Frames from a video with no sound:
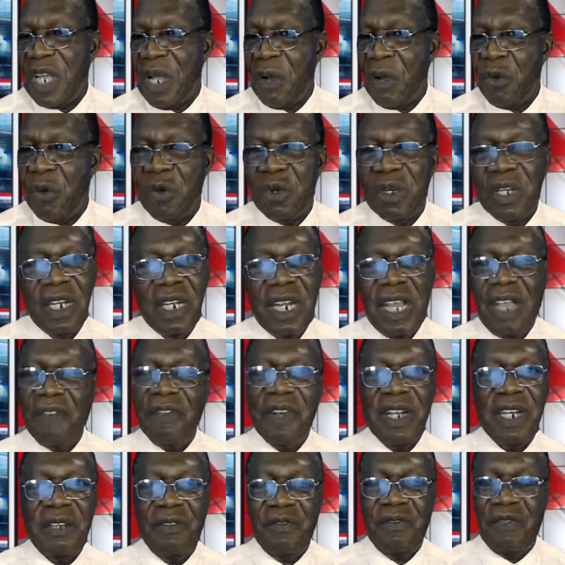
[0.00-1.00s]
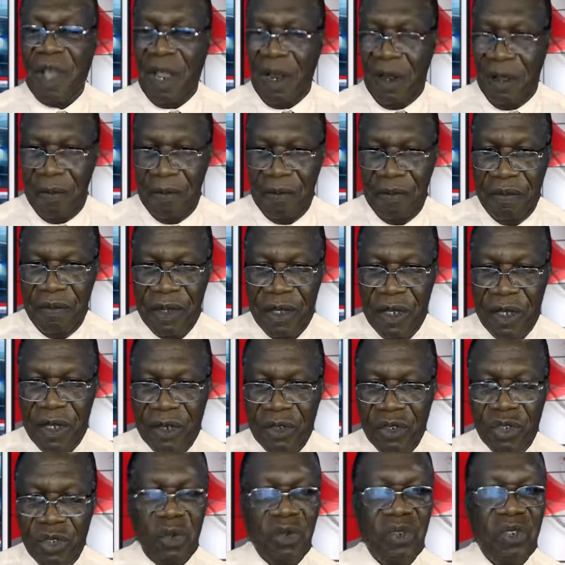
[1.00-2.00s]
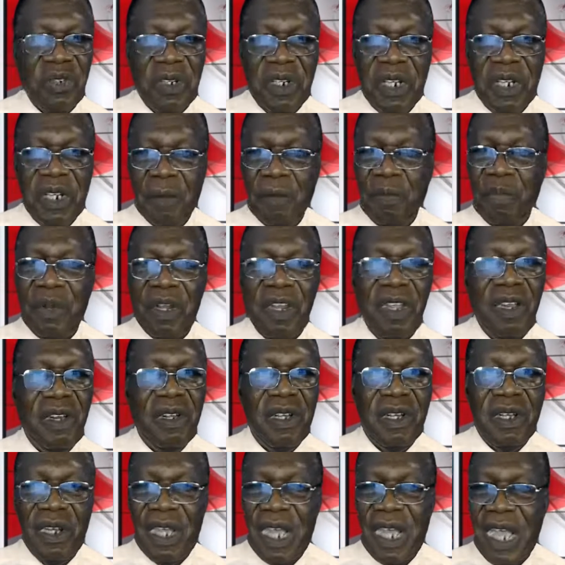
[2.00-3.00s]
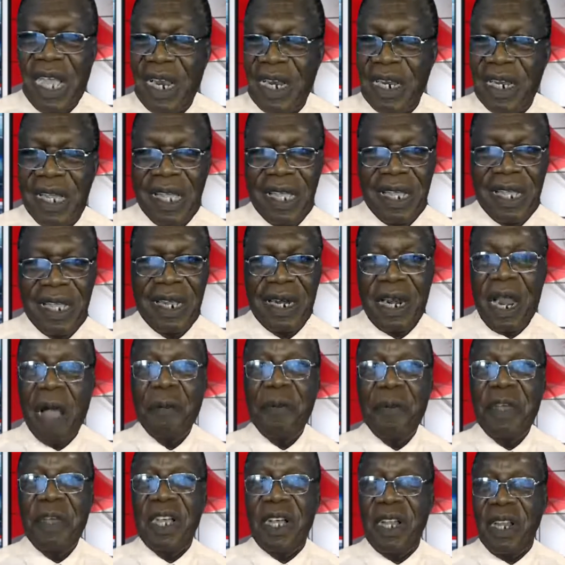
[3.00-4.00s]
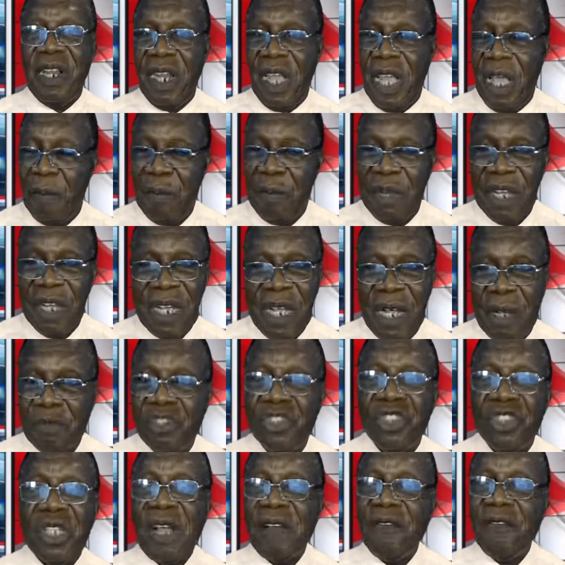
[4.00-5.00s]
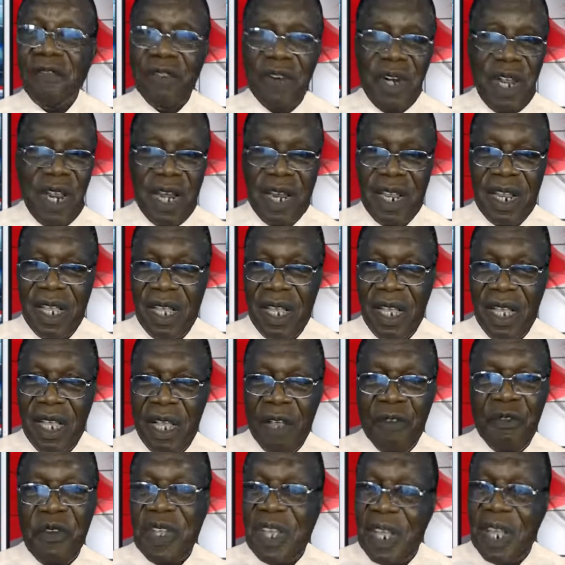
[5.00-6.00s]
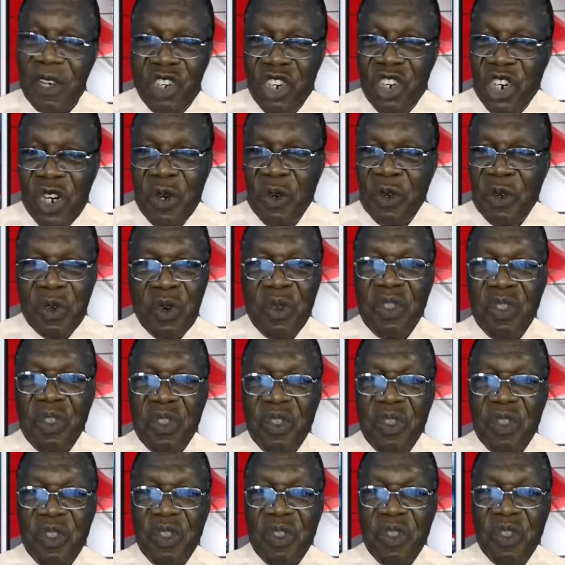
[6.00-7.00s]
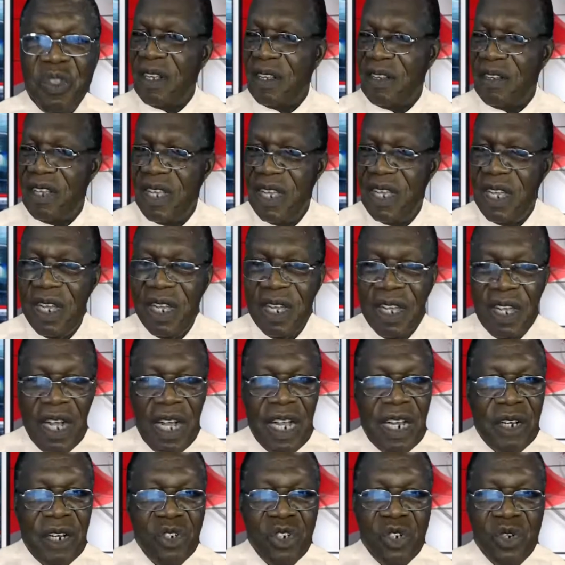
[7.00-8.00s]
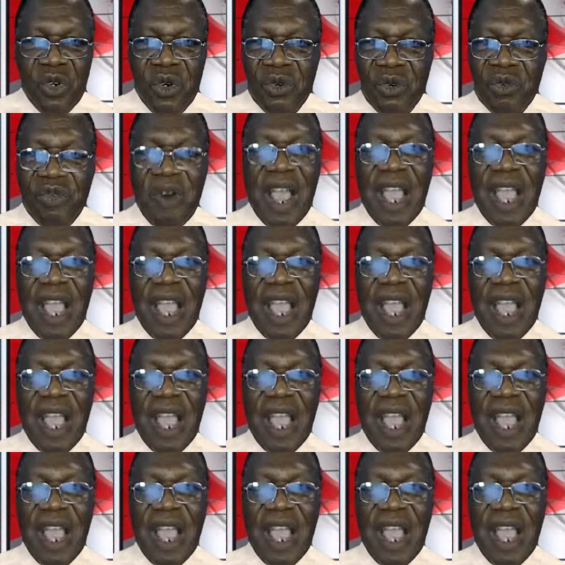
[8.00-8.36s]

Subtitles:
Africa will never develop socially, politically, and economically and become sovereign if we continue to think and